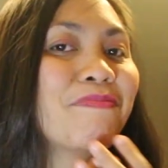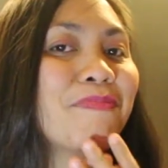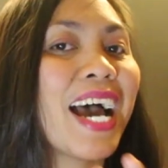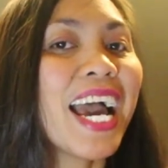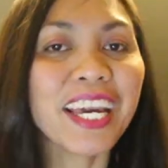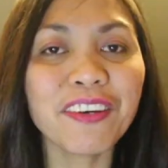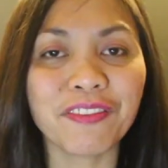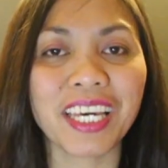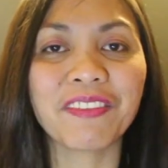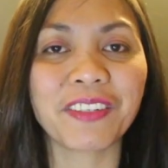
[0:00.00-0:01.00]
My
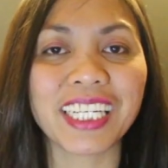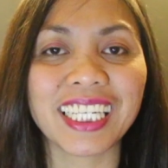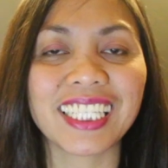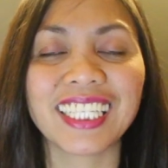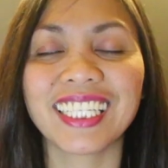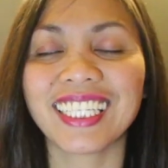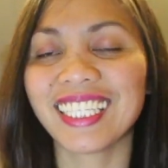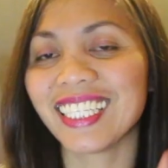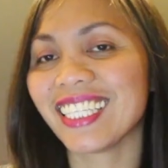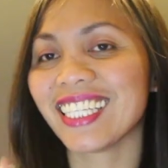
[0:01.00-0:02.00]
favorite.
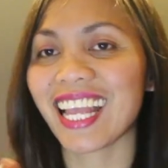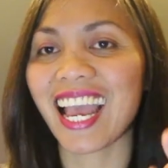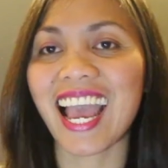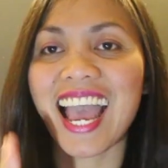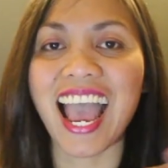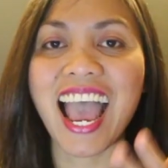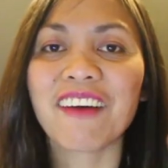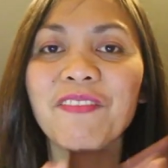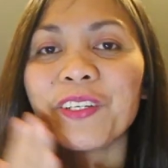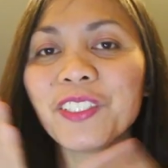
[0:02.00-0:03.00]

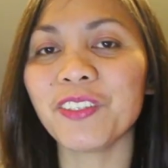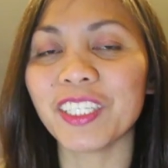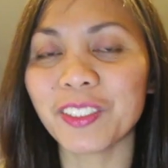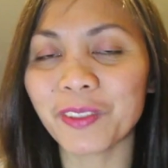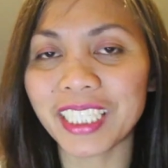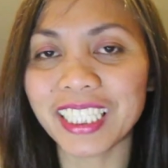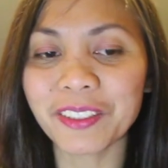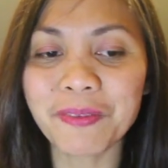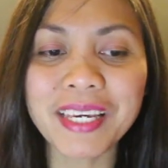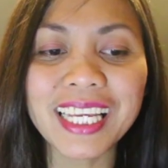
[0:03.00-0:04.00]
Because you are so dear
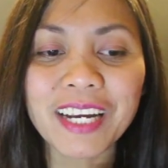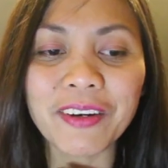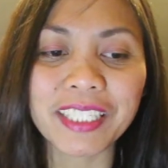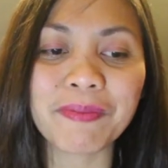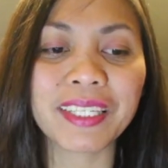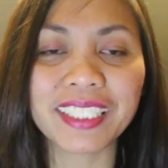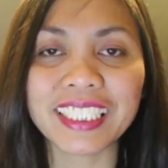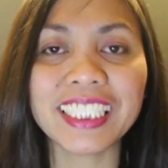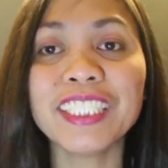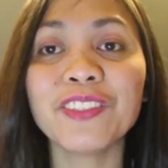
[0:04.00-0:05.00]
to me, now it's my
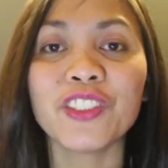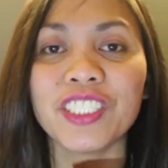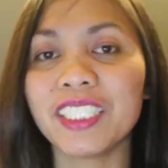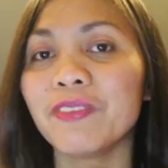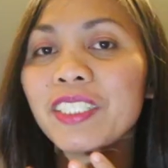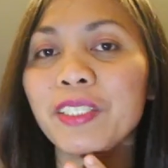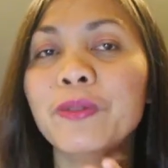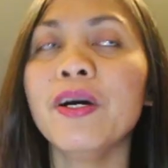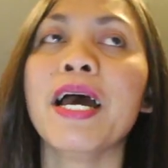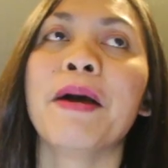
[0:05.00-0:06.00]
turn to share with
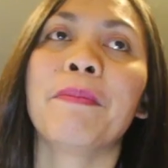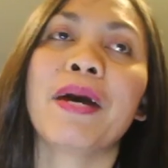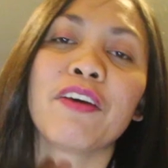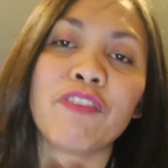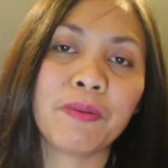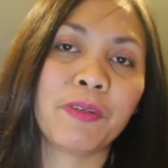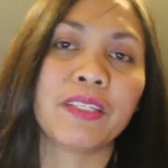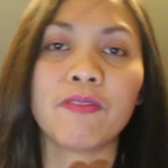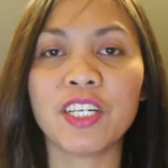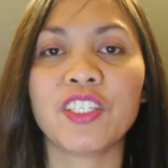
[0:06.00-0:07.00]
you my
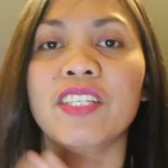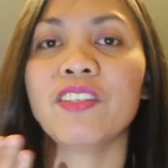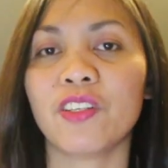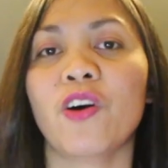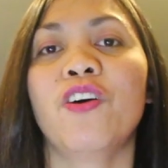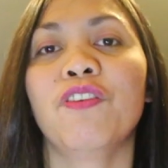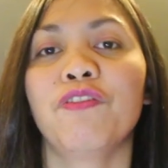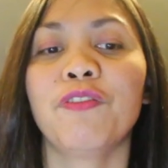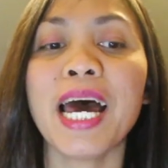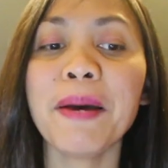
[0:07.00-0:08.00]
favorite Russian song.
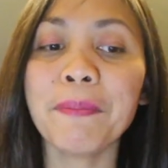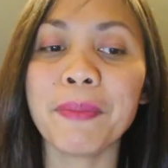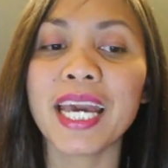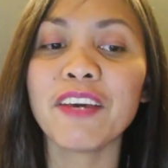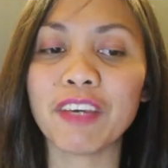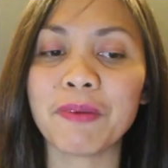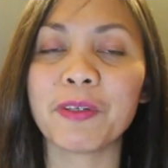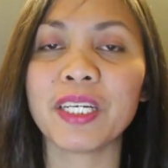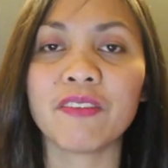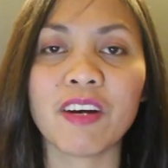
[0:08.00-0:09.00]
From my
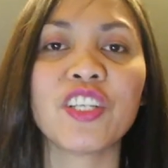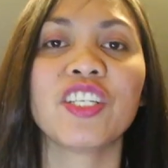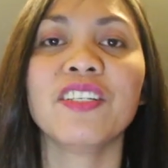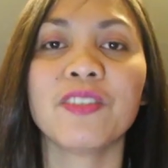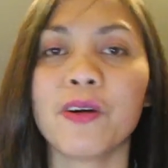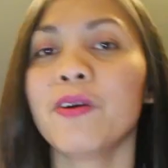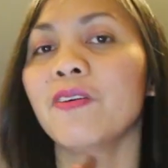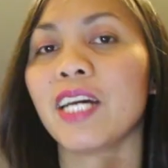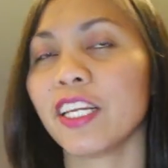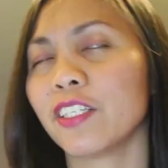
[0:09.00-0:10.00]
favorite Russian
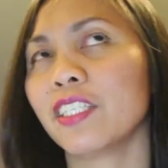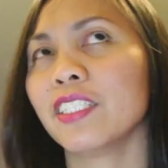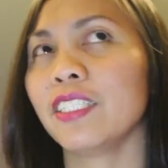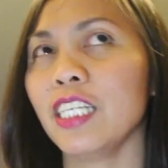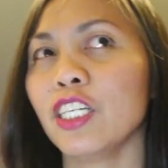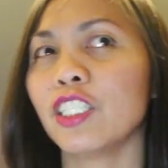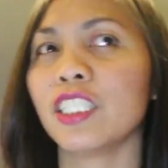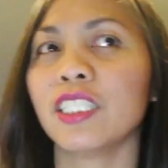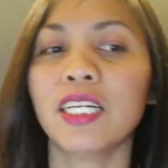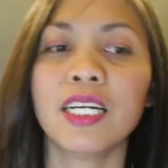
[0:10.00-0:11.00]
songwriter,
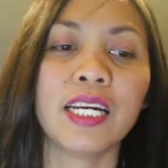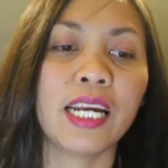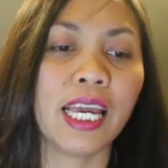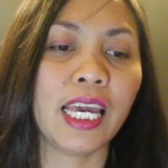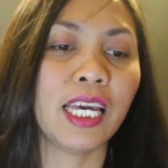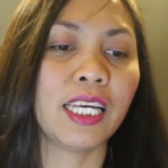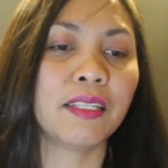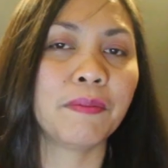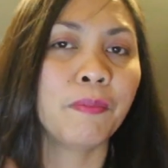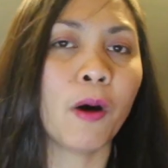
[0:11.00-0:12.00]
singer,
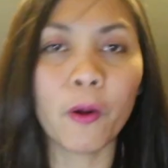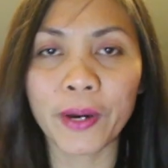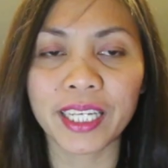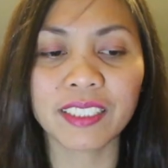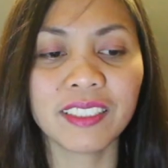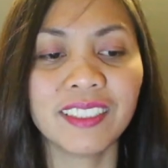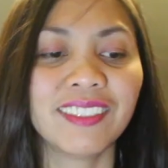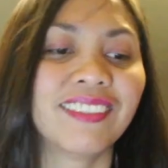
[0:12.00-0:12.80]
and poet,